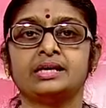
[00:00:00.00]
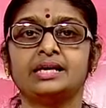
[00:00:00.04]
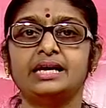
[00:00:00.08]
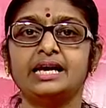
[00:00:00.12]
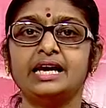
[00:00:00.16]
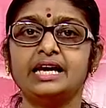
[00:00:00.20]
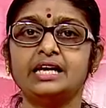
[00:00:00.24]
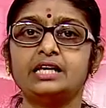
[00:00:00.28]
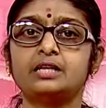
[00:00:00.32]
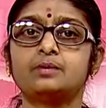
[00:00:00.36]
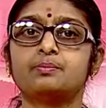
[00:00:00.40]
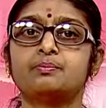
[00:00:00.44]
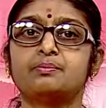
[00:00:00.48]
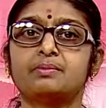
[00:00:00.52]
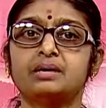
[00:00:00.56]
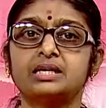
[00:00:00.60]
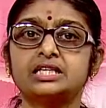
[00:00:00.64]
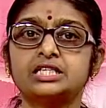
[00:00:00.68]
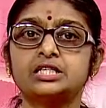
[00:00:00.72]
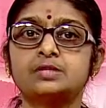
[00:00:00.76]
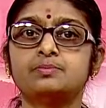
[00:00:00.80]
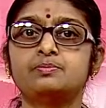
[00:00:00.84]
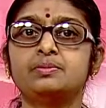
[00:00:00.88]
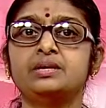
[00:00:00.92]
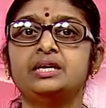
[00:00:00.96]
It
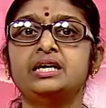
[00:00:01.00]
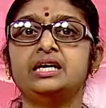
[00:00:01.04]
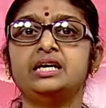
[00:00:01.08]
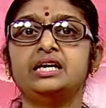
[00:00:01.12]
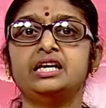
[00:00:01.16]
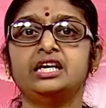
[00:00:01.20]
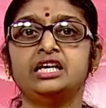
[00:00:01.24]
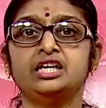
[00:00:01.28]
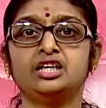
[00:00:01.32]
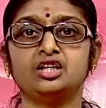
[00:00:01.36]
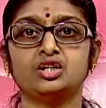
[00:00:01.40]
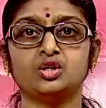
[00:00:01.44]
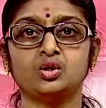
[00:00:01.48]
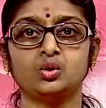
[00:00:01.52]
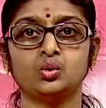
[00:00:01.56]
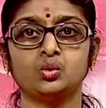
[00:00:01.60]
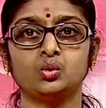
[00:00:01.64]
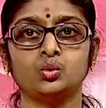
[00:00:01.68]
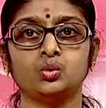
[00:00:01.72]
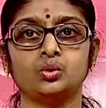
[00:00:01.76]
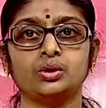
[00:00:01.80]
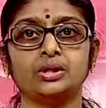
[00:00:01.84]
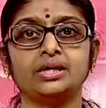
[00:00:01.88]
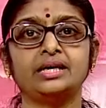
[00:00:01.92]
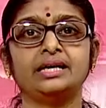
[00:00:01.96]
must be
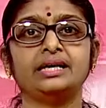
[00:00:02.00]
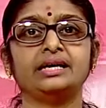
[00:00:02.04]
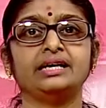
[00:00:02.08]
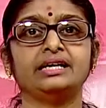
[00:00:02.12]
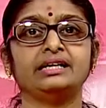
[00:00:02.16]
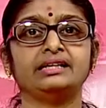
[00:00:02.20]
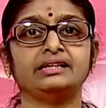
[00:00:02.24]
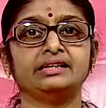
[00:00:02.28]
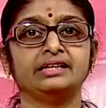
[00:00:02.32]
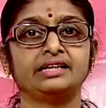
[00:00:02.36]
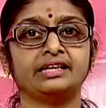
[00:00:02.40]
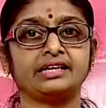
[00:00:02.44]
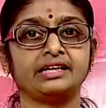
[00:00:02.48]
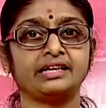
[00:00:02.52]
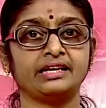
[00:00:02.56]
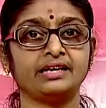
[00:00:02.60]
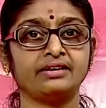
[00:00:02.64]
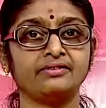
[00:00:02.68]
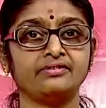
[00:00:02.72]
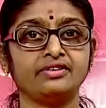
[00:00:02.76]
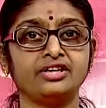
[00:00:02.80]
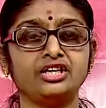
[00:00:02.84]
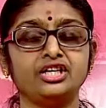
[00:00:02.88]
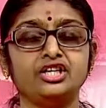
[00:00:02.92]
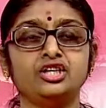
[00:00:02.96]
included in the
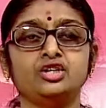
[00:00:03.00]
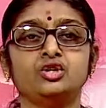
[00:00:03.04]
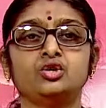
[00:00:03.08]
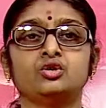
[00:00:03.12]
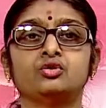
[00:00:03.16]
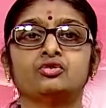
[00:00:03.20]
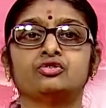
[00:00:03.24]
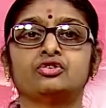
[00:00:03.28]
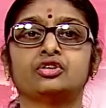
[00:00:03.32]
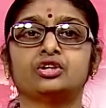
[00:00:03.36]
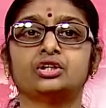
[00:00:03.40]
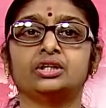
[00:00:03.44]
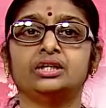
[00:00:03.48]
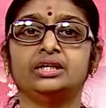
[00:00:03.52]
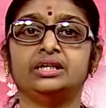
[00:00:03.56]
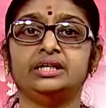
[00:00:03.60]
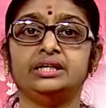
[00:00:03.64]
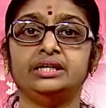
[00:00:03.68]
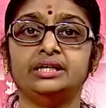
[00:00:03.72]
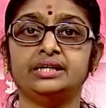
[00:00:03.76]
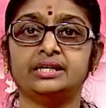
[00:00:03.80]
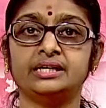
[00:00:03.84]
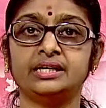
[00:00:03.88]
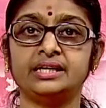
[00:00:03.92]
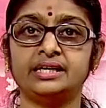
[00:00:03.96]
revenue for the
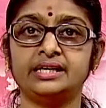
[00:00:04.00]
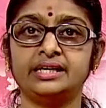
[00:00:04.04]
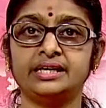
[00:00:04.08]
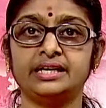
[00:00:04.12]
year